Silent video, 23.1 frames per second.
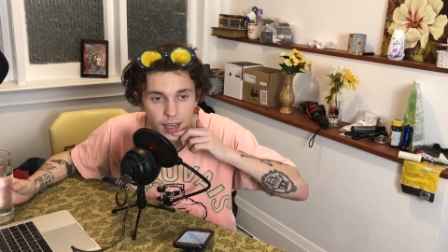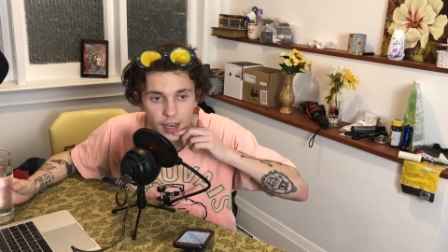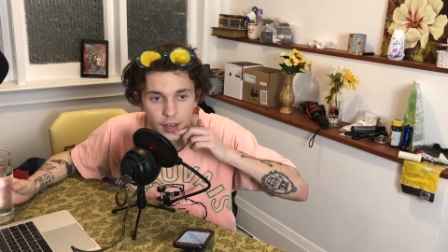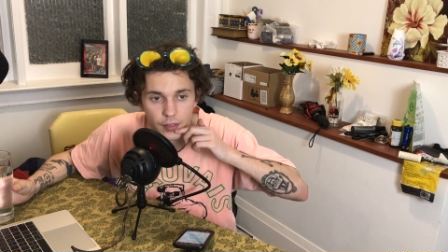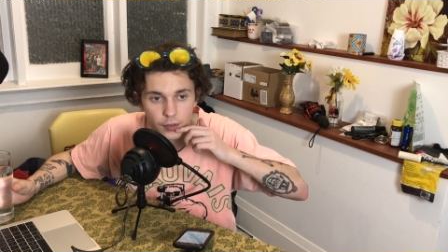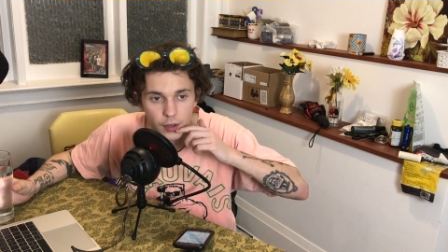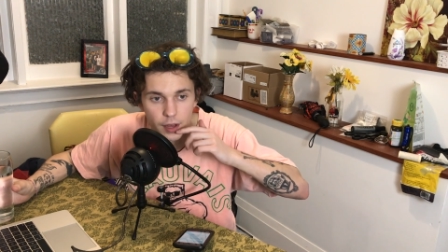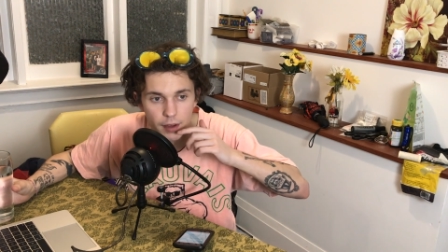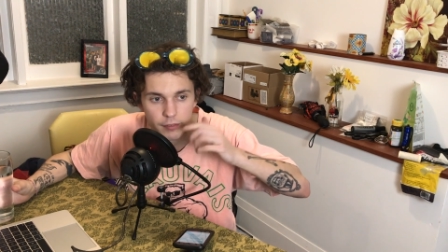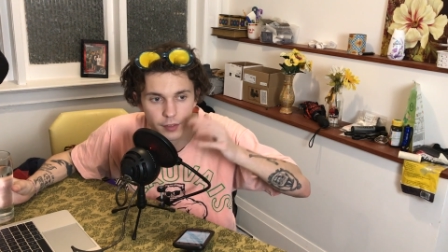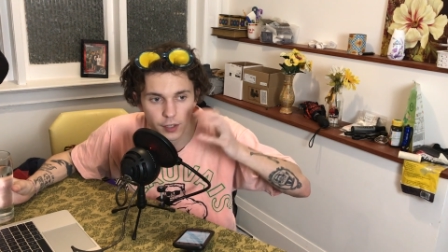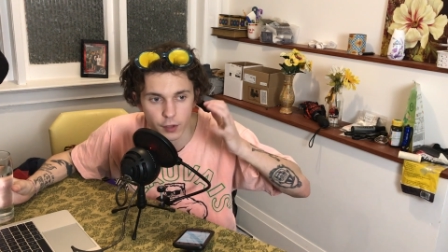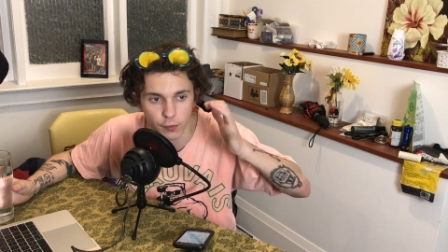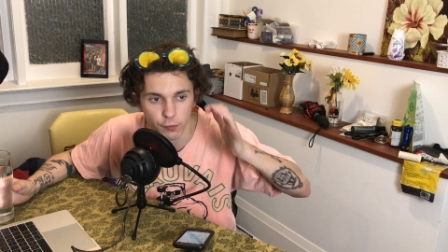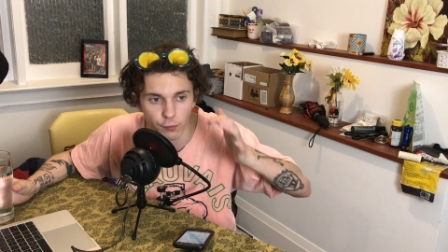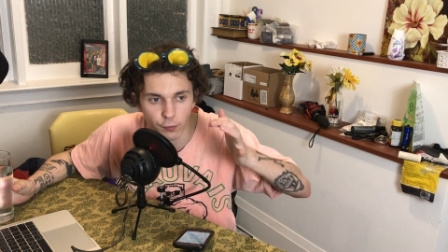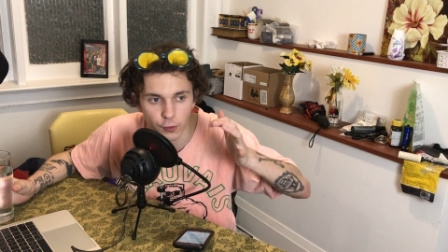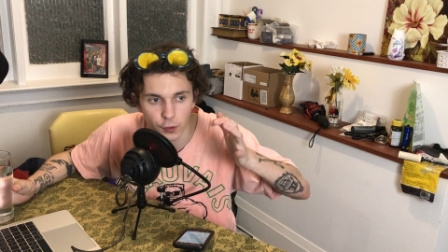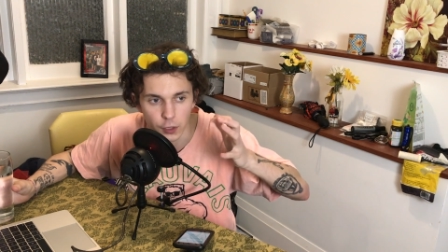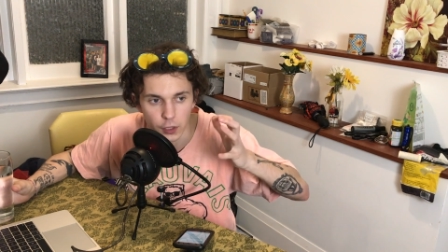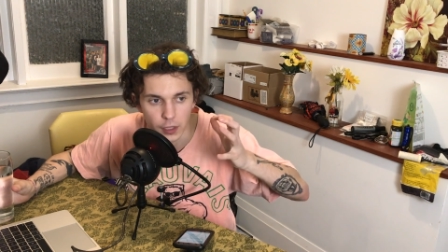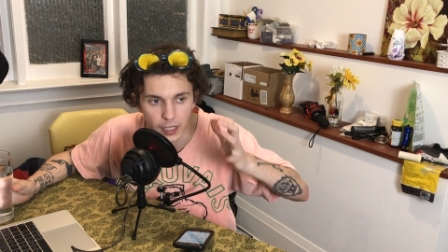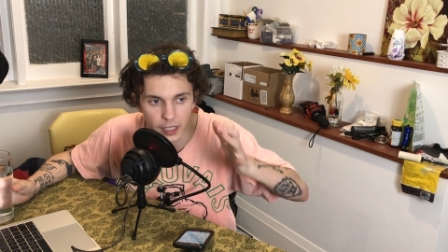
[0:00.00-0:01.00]
and they'll have like a
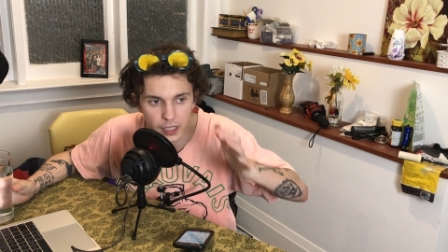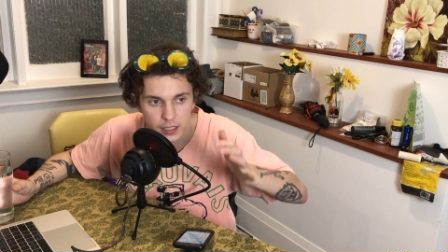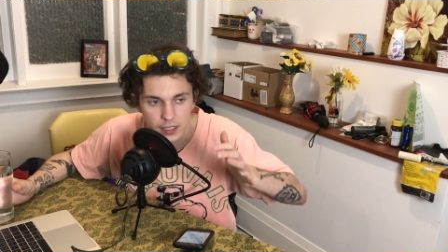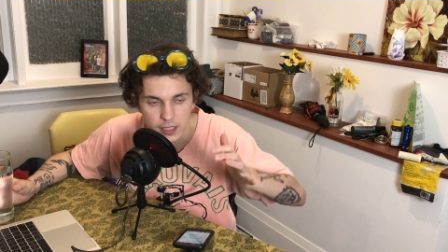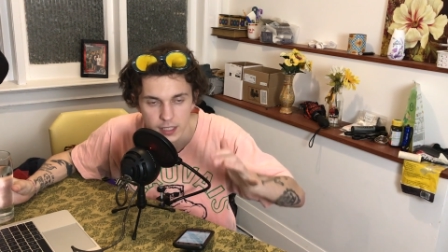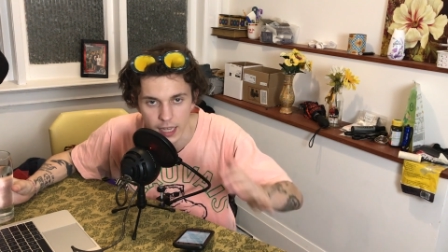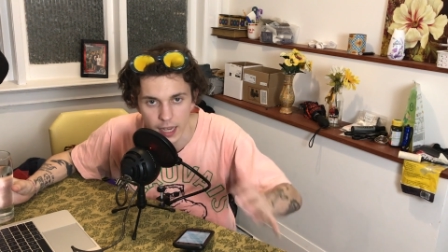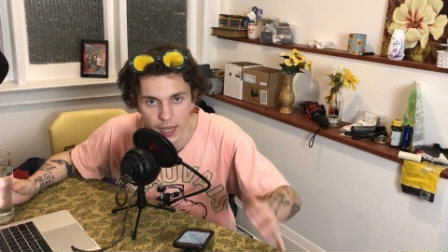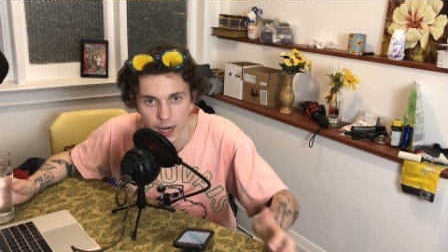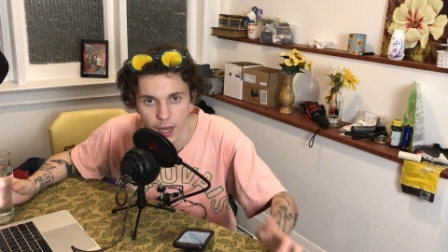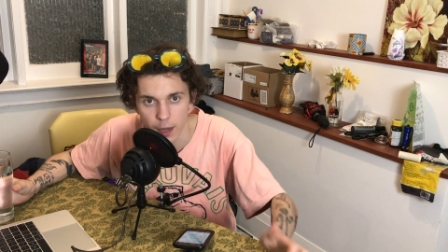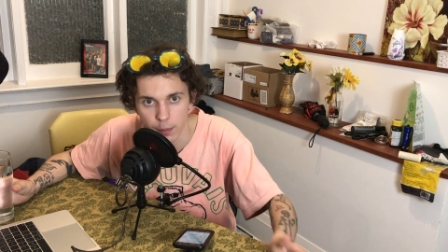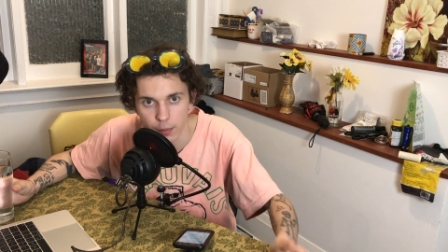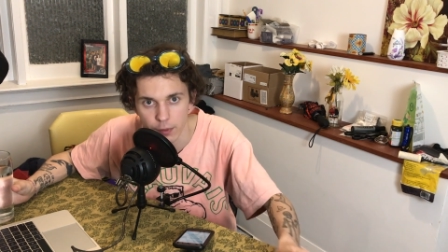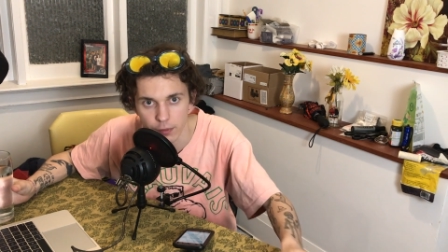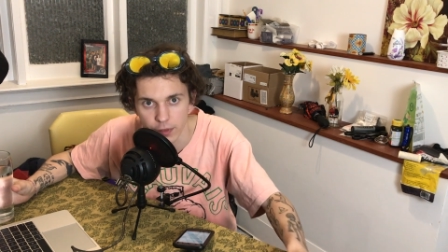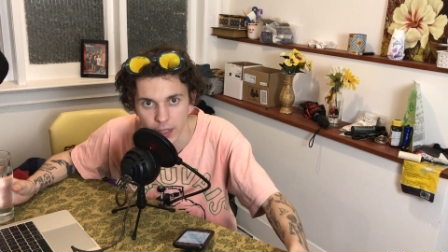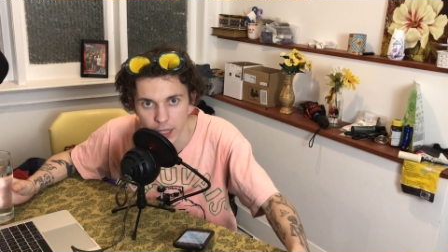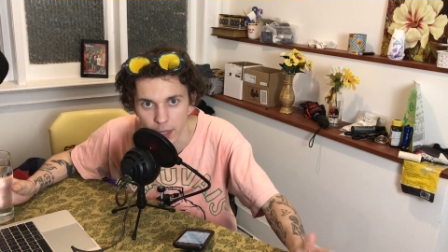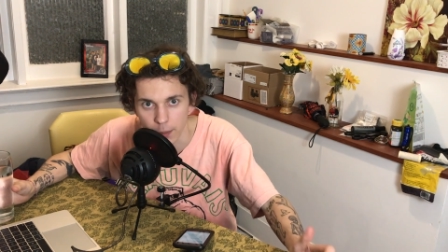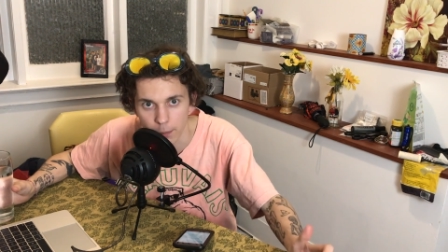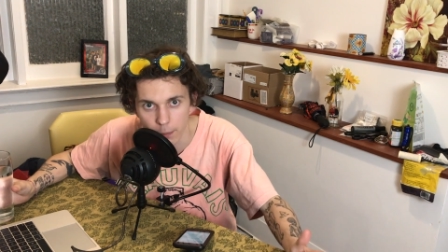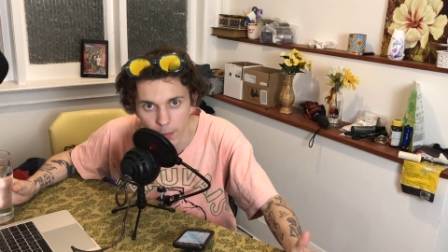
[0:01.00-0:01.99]
full like setup of
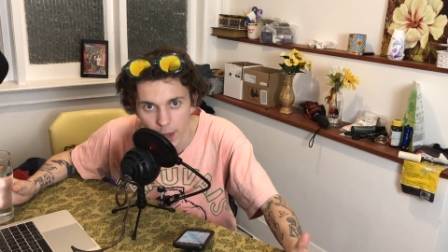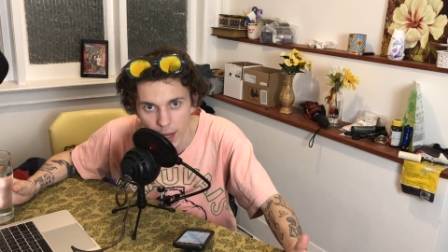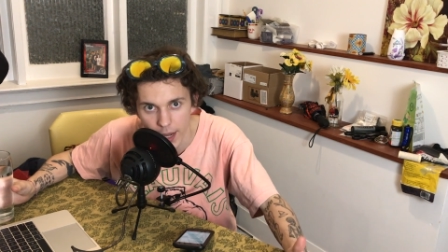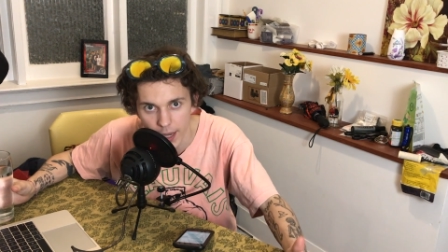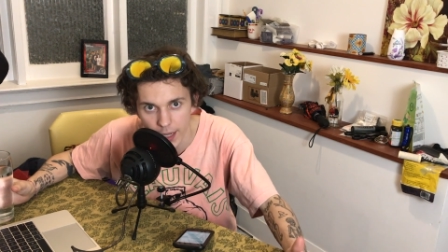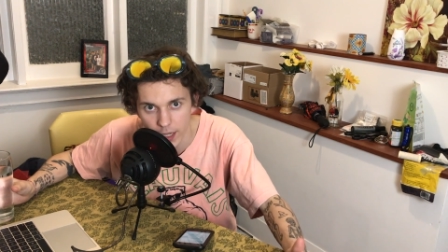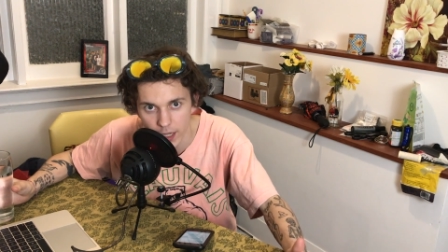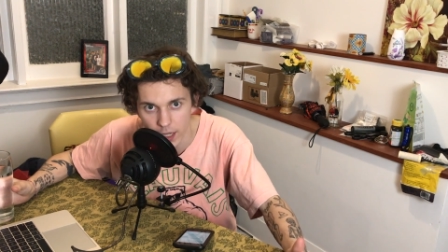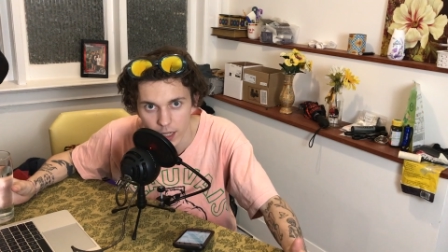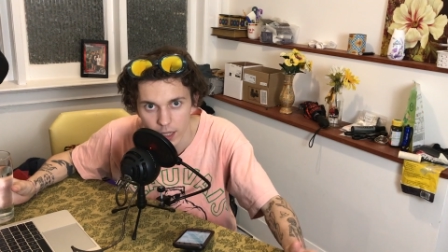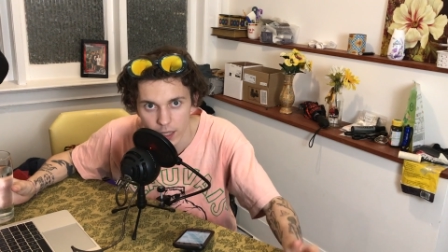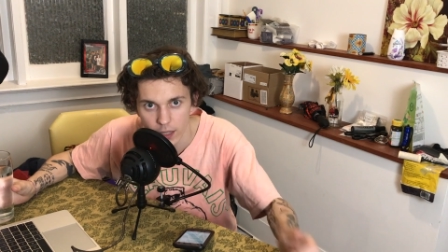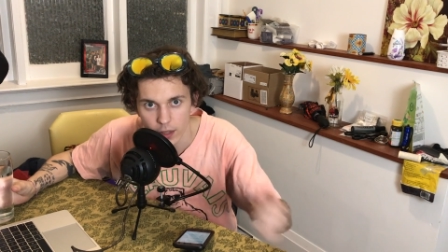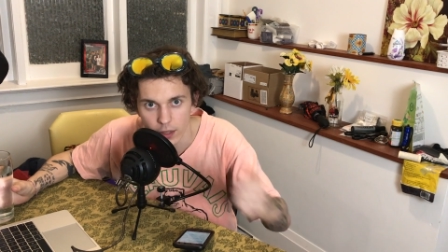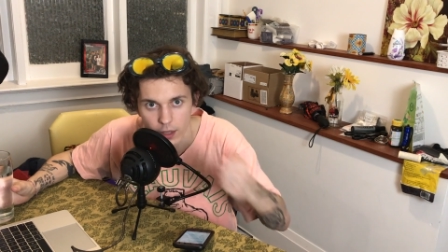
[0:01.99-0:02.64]
like a mic,